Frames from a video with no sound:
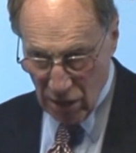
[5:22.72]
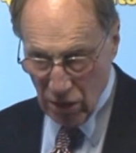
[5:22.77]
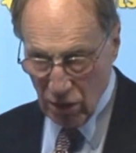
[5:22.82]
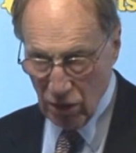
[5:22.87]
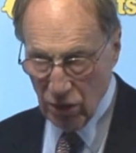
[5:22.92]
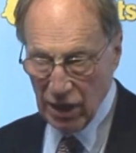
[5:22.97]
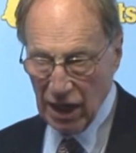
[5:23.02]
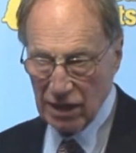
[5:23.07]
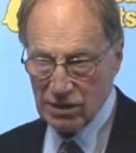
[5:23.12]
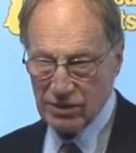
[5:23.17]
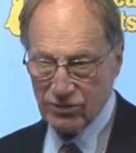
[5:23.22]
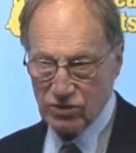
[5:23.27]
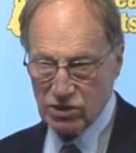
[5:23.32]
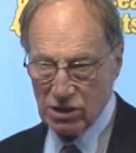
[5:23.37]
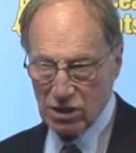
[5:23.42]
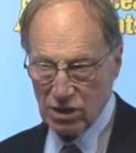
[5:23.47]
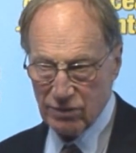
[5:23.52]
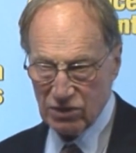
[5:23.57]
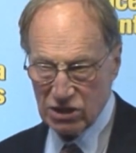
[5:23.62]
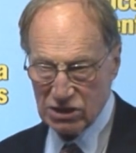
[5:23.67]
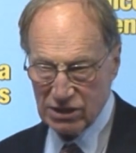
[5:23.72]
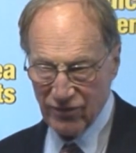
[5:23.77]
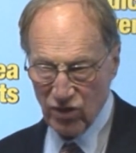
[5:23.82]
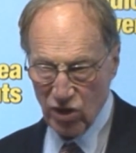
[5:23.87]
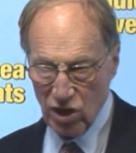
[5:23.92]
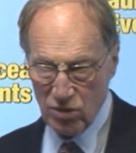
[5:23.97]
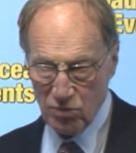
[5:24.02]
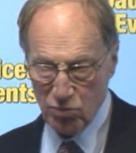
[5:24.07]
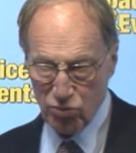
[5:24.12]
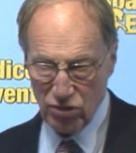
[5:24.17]
on active service of her
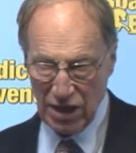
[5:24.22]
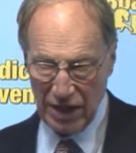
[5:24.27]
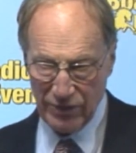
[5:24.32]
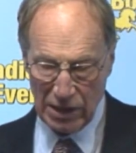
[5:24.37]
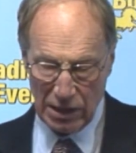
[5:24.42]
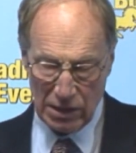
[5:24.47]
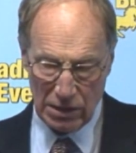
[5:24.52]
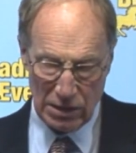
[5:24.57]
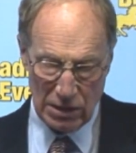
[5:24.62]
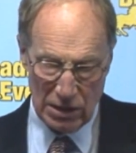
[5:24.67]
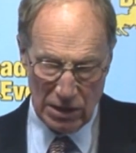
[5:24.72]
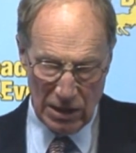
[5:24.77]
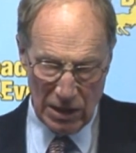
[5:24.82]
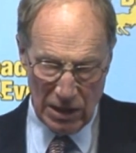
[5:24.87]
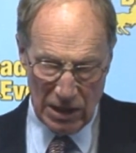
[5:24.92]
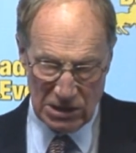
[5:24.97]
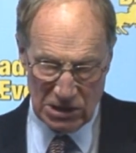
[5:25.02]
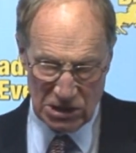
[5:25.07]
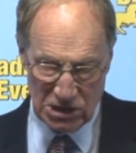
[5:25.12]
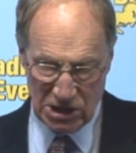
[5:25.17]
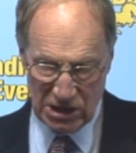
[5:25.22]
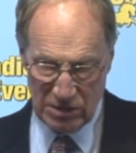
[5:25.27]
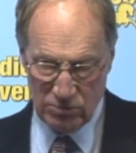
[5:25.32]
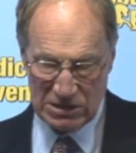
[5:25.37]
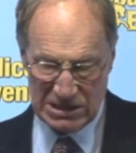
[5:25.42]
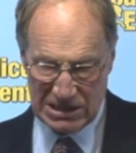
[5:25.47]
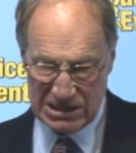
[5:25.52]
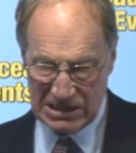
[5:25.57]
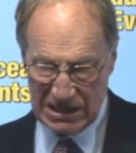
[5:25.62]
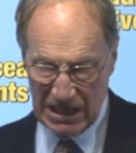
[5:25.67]
own brother. And she
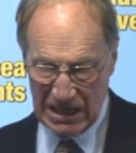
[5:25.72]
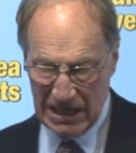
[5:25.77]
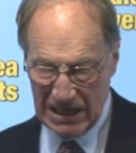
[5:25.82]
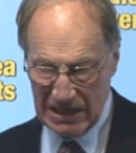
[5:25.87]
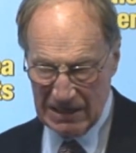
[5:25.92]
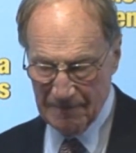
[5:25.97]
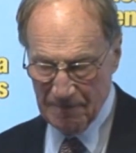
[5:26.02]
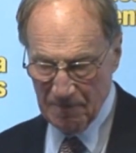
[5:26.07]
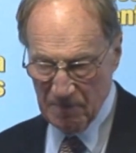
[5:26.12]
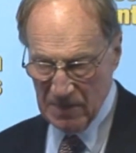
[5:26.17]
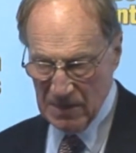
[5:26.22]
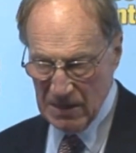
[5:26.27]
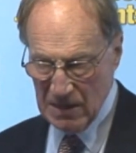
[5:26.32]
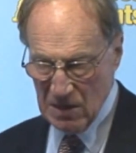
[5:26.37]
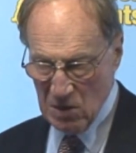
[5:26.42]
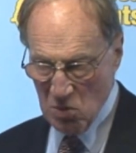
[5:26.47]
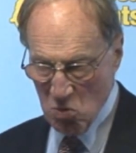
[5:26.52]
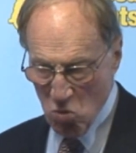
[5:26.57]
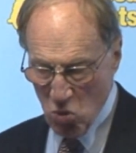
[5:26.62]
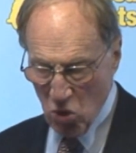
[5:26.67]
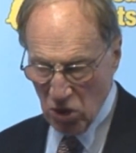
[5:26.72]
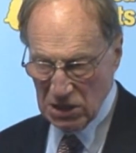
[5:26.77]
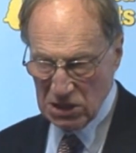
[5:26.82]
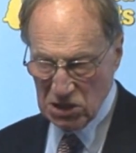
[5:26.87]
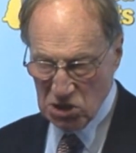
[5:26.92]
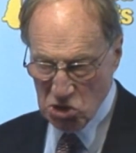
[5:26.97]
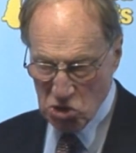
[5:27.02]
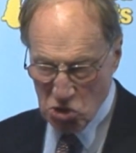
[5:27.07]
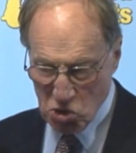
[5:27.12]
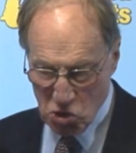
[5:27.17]
would say, "What
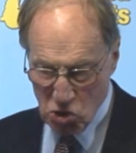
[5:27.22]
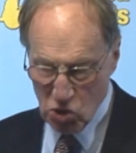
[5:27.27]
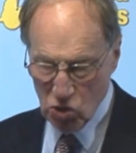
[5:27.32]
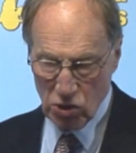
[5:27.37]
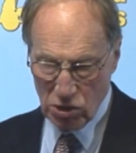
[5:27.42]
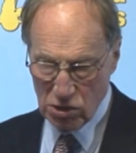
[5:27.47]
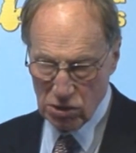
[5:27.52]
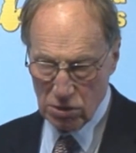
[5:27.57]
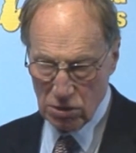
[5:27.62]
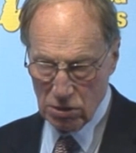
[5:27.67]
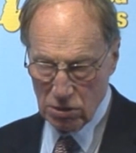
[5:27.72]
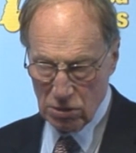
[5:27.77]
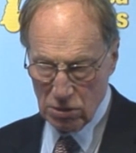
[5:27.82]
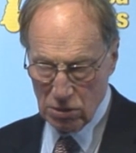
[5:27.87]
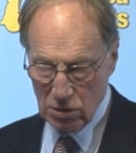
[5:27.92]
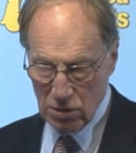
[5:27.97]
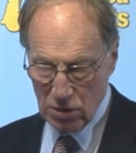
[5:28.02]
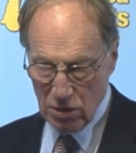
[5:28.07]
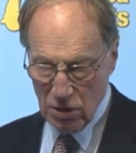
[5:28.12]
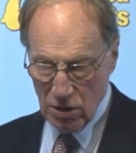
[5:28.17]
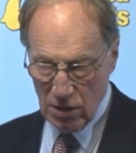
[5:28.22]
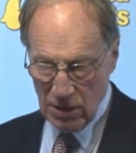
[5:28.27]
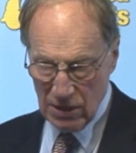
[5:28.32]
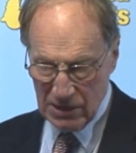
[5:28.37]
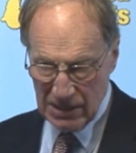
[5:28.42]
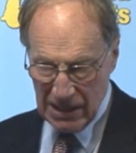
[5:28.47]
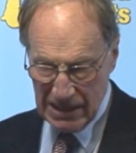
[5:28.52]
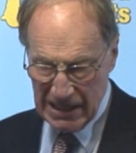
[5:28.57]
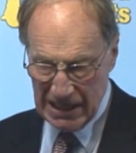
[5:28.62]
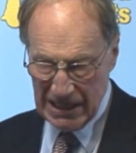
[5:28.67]
good
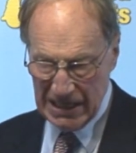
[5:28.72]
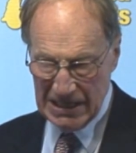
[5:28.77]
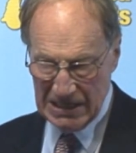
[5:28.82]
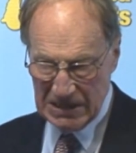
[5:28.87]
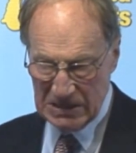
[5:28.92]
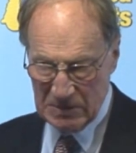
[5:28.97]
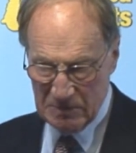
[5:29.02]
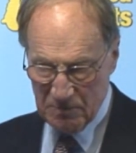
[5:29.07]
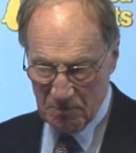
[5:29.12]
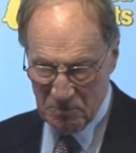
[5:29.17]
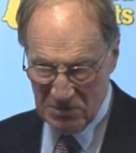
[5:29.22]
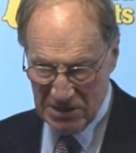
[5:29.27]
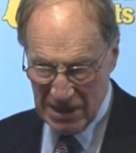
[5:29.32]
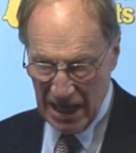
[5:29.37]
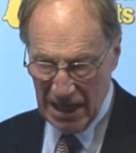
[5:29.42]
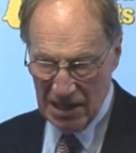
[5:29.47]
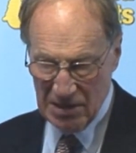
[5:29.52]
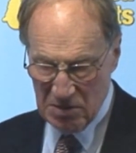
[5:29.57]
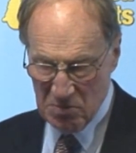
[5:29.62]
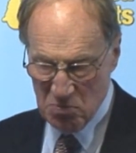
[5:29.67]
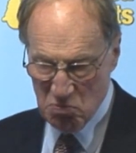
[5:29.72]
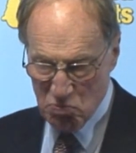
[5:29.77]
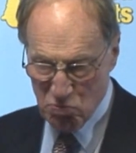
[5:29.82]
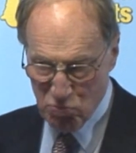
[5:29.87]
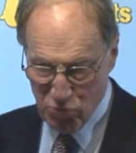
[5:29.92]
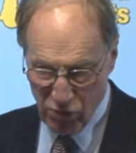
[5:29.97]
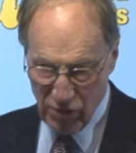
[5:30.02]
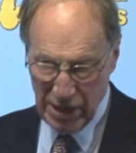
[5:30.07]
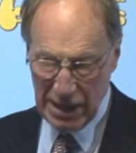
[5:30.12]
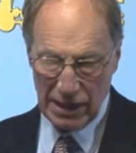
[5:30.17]
did his death
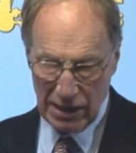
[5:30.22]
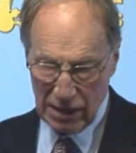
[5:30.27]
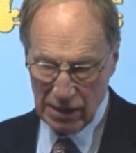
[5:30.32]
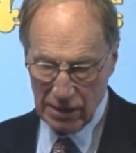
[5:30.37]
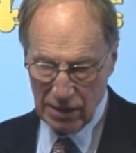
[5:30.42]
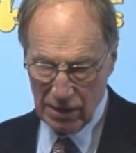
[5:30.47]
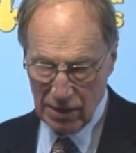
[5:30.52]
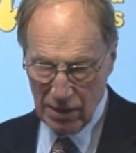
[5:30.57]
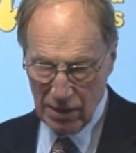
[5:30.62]
bring?"